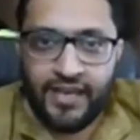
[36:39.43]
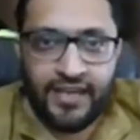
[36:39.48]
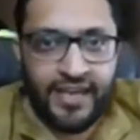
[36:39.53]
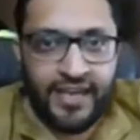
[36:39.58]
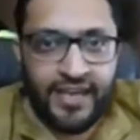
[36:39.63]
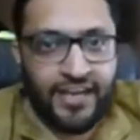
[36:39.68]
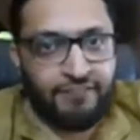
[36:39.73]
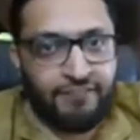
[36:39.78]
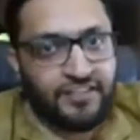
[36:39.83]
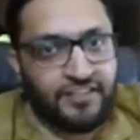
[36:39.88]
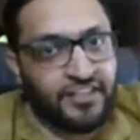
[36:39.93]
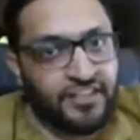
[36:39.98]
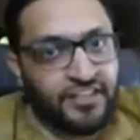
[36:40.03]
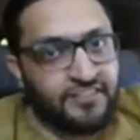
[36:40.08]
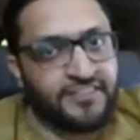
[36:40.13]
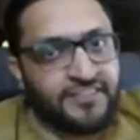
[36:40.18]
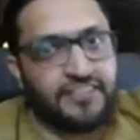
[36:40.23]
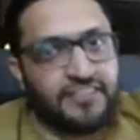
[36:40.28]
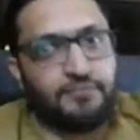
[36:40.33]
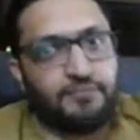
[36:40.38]
If the
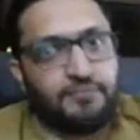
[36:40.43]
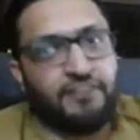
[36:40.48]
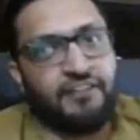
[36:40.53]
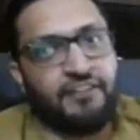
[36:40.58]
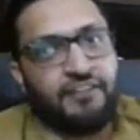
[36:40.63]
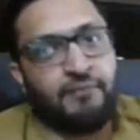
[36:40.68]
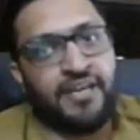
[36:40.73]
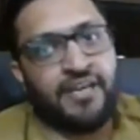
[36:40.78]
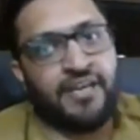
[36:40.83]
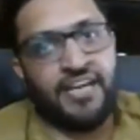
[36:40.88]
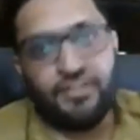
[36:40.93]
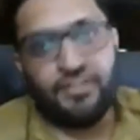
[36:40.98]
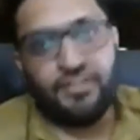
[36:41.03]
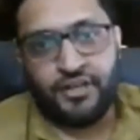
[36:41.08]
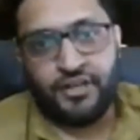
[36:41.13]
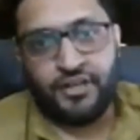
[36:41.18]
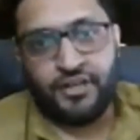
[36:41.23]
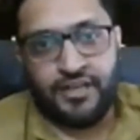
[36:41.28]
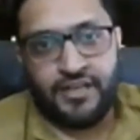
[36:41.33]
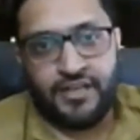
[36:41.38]
distance between my
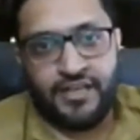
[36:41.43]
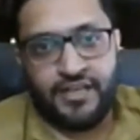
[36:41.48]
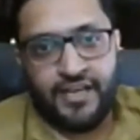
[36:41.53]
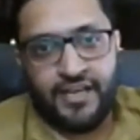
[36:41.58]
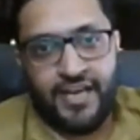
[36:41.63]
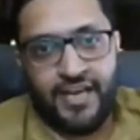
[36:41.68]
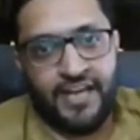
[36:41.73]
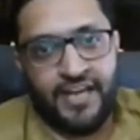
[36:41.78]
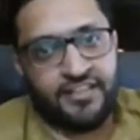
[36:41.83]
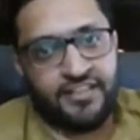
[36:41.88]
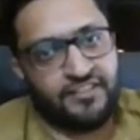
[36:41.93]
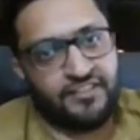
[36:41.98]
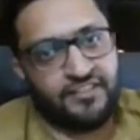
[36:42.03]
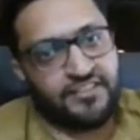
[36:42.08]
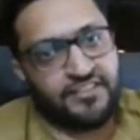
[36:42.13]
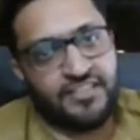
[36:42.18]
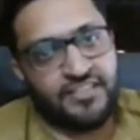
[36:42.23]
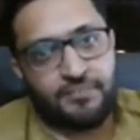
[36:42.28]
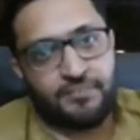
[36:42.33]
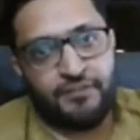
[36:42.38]
entry and
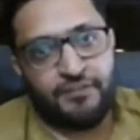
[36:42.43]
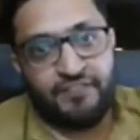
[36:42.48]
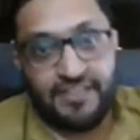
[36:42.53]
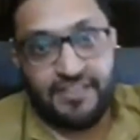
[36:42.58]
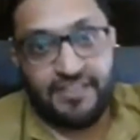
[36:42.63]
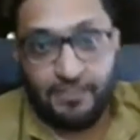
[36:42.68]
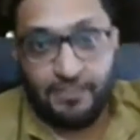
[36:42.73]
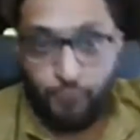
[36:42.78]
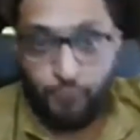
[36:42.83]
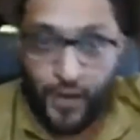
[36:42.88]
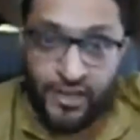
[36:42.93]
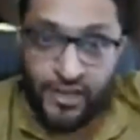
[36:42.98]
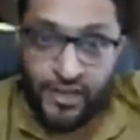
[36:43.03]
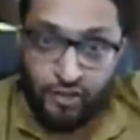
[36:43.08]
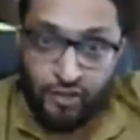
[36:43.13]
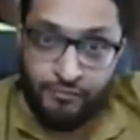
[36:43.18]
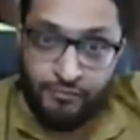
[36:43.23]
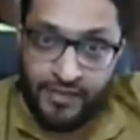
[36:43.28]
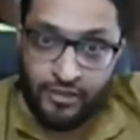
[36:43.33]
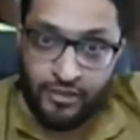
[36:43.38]
distance between the point
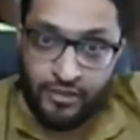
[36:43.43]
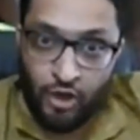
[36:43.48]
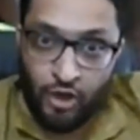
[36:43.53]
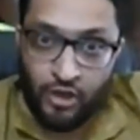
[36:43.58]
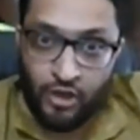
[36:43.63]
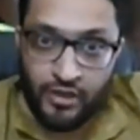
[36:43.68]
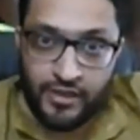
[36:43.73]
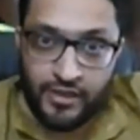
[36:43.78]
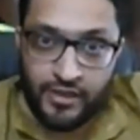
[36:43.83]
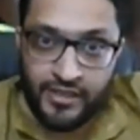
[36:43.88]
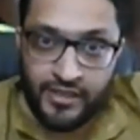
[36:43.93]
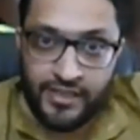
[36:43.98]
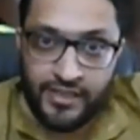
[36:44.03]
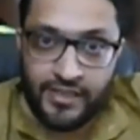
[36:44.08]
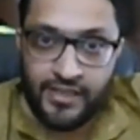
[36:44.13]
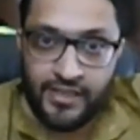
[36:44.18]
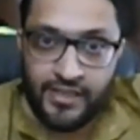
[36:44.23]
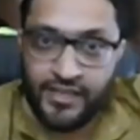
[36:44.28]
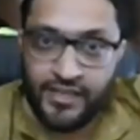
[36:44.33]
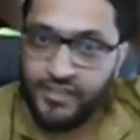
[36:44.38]
of being wrong
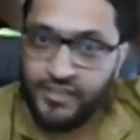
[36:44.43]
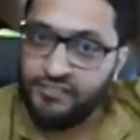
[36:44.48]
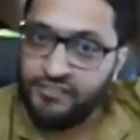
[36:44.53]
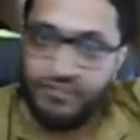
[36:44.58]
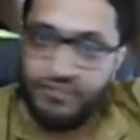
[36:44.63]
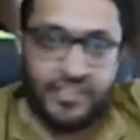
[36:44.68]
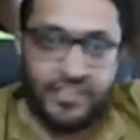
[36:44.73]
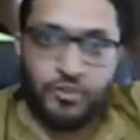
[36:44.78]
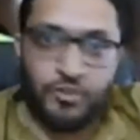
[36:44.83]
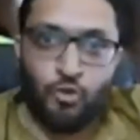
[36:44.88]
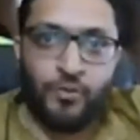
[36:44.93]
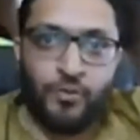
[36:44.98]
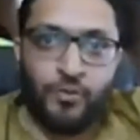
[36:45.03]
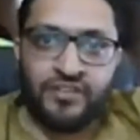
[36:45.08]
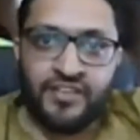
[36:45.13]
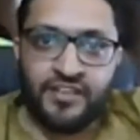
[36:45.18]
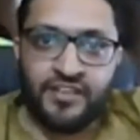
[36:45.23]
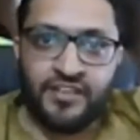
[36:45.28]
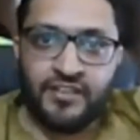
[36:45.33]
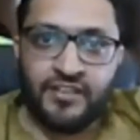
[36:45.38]
is within
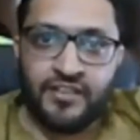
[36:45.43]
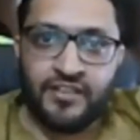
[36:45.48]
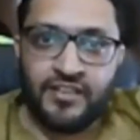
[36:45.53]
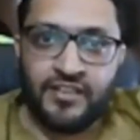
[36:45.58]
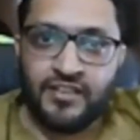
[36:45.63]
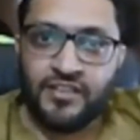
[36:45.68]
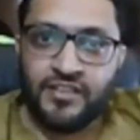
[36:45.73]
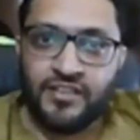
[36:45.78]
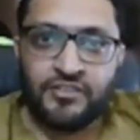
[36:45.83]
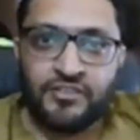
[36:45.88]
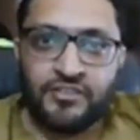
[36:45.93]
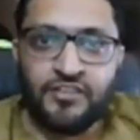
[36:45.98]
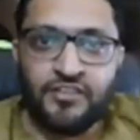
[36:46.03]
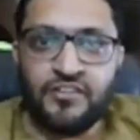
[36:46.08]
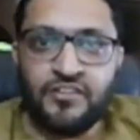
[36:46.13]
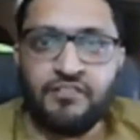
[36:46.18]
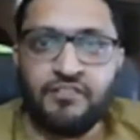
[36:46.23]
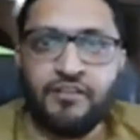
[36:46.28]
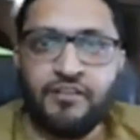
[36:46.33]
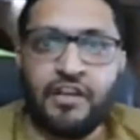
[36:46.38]
2%, this
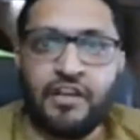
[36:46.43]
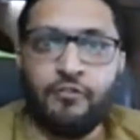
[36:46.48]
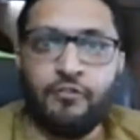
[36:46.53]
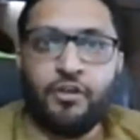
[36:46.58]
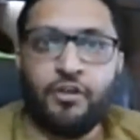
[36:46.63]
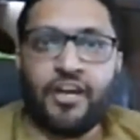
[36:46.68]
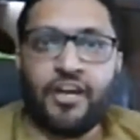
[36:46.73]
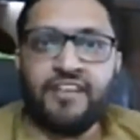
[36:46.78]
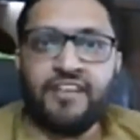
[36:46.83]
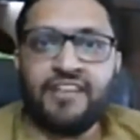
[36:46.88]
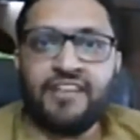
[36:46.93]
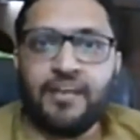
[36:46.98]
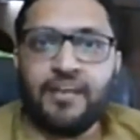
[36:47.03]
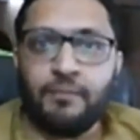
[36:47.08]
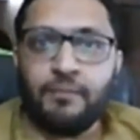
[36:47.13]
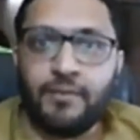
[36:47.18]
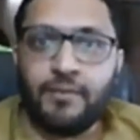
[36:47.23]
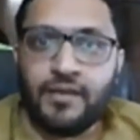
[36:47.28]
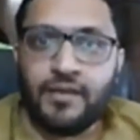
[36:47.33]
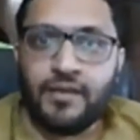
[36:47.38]
is a wonderful trade
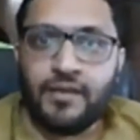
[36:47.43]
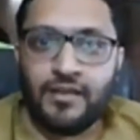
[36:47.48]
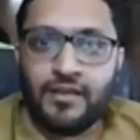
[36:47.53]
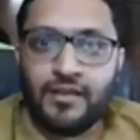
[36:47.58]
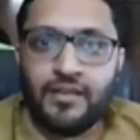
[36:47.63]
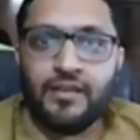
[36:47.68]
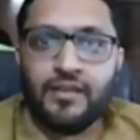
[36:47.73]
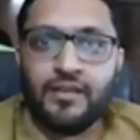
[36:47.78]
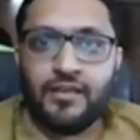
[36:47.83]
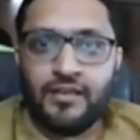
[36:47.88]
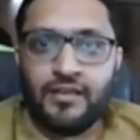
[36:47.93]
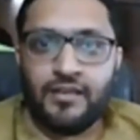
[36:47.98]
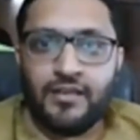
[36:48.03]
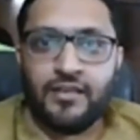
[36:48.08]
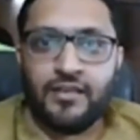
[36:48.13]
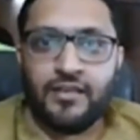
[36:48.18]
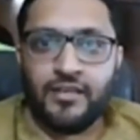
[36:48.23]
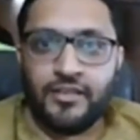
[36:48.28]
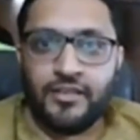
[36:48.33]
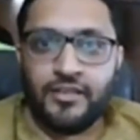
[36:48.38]
setup.
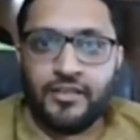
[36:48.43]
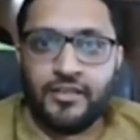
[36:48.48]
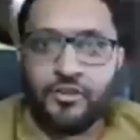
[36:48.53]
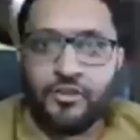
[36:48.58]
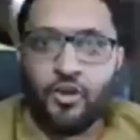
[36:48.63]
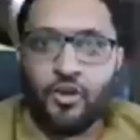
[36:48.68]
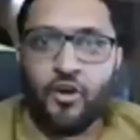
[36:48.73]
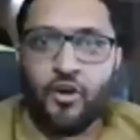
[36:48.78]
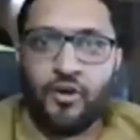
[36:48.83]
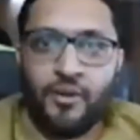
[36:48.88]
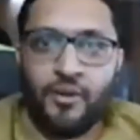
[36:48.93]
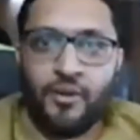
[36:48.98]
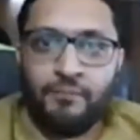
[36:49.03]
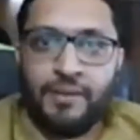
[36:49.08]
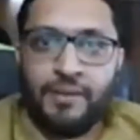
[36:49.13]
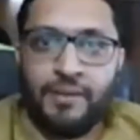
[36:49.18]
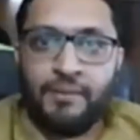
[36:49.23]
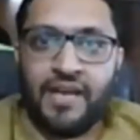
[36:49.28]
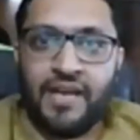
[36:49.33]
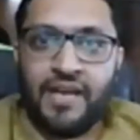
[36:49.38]
You know,
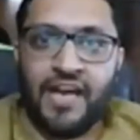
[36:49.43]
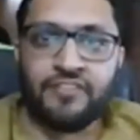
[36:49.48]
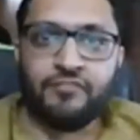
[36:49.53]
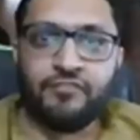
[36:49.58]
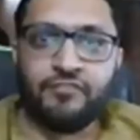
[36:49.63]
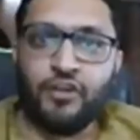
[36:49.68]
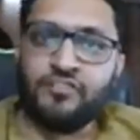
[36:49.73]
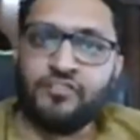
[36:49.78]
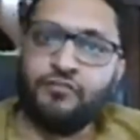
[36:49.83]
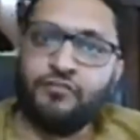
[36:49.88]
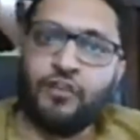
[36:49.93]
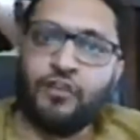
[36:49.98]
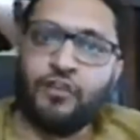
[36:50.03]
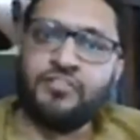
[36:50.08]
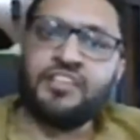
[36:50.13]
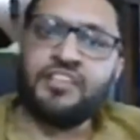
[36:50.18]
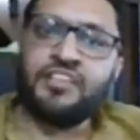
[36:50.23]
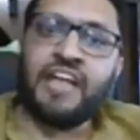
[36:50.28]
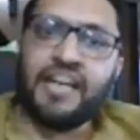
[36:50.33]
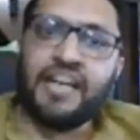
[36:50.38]
people ask, what's, what's
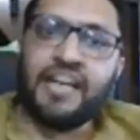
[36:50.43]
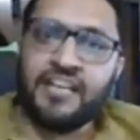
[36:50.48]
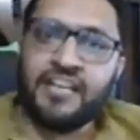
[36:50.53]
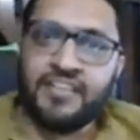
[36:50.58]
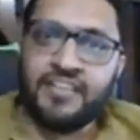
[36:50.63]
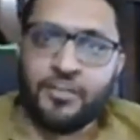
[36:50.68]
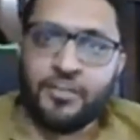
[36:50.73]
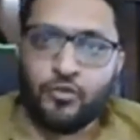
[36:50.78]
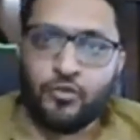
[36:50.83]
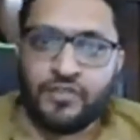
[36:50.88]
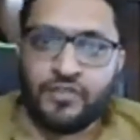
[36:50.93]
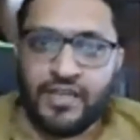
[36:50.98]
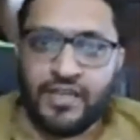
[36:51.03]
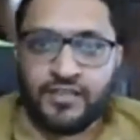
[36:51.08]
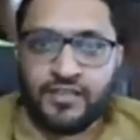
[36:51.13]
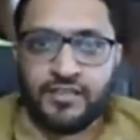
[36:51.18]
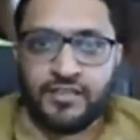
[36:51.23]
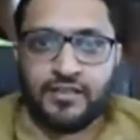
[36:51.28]
the target that you set?